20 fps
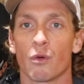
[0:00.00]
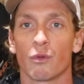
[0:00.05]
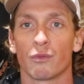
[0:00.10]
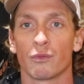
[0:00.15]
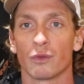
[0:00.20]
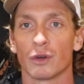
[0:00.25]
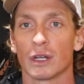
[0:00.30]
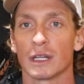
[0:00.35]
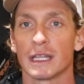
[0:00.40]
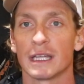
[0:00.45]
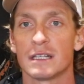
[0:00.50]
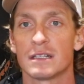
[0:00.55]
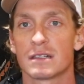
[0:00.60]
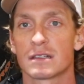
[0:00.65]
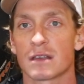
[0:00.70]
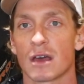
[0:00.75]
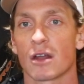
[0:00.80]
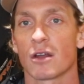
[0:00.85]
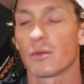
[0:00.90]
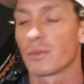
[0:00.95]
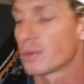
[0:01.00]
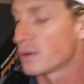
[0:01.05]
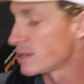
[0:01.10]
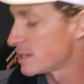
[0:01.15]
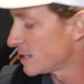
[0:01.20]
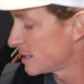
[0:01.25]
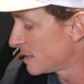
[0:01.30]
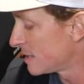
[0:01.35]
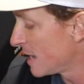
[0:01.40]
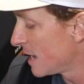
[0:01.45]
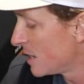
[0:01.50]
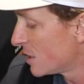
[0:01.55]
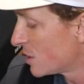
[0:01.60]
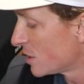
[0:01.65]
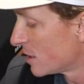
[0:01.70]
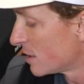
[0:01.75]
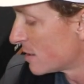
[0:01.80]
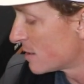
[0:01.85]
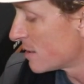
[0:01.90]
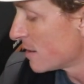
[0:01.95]
really subtle
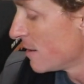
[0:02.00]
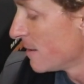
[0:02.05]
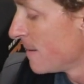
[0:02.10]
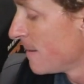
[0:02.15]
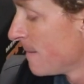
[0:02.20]
presentations.